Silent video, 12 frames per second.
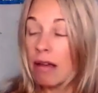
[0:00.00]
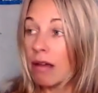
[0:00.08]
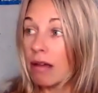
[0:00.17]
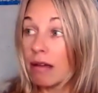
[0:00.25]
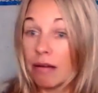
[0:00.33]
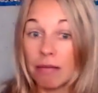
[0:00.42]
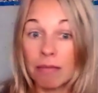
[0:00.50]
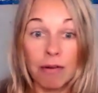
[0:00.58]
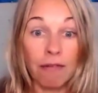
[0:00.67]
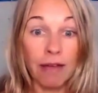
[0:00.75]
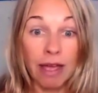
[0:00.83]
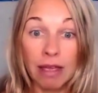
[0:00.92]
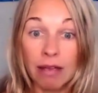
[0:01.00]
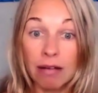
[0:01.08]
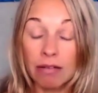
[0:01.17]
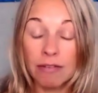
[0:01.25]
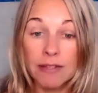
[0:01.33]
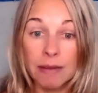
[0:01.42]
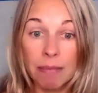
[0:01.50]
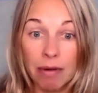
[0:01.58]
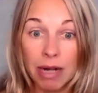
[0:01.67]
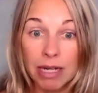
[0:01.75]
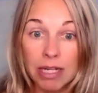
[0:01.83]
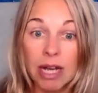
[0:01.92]
of anger, of
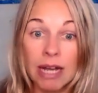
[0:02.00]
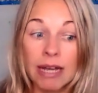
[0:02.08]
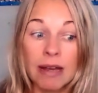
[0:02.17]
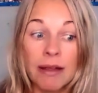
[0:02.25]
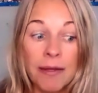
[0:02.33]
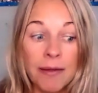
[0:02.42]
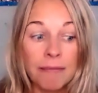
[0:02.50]
separation,